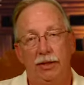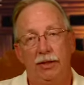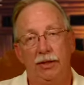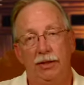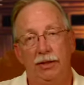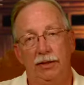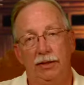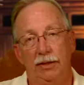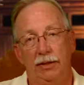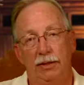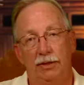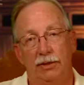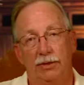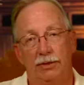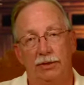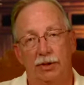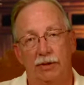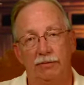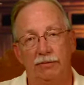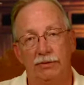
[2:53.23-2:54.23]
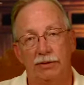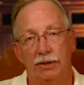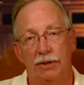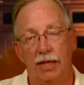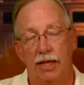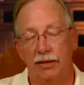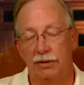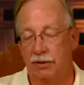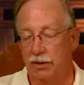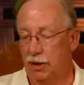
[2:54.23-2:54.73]
in the service that
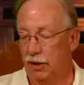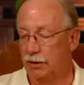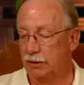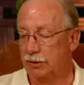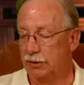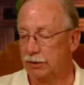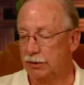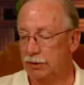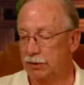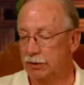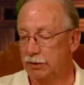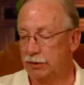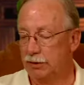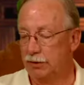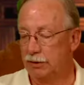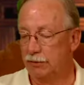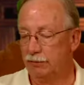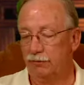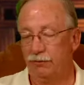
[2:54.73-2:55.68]
God called it to do.